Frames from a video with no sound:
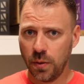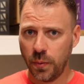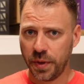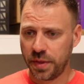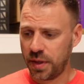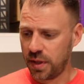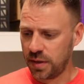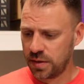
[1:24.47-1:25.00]

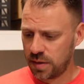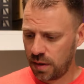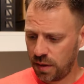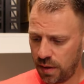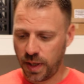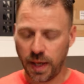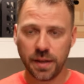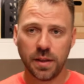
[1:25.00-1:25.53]
with these.
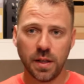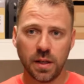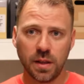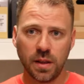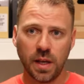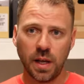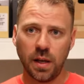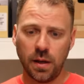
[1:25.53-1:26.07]
I think
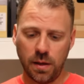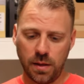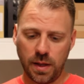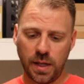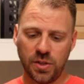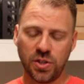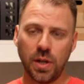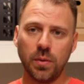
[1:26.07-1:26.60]
they,
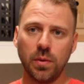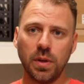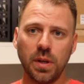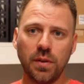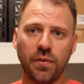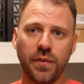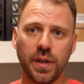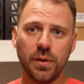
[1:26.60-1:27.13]
they
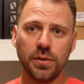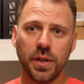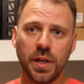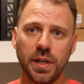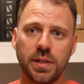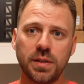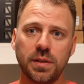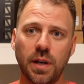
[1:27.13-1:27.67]
generally feel
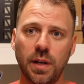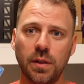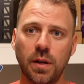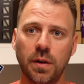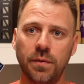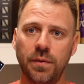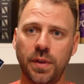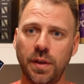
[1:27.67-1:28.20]
nice. I
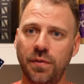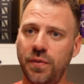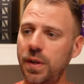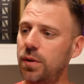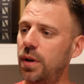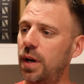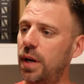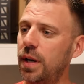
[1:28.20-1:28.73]
love, they
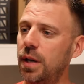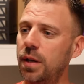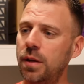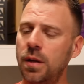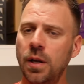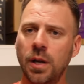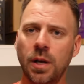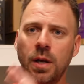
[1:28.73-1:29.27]
feel
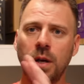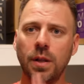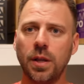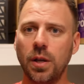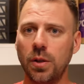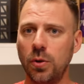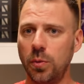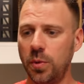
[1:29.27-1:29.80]
high-end.
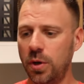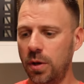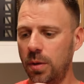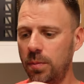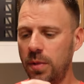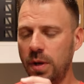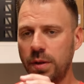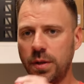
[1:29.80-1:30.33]
The
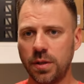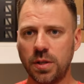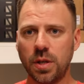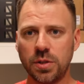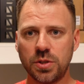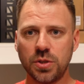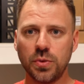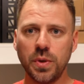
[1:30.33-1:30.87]
aluminum, the
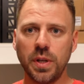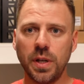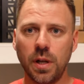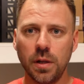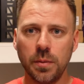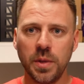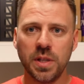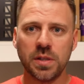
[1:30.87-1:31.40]
touchscreen
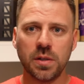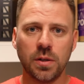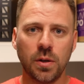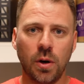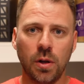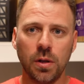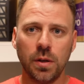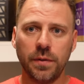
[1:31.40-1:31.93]
elements,
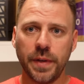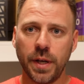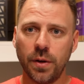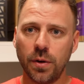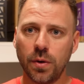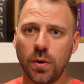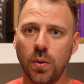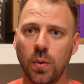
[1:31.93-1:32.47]
and all of that
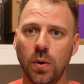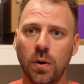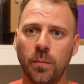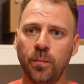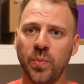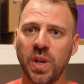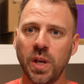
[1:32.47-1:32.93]
are cool.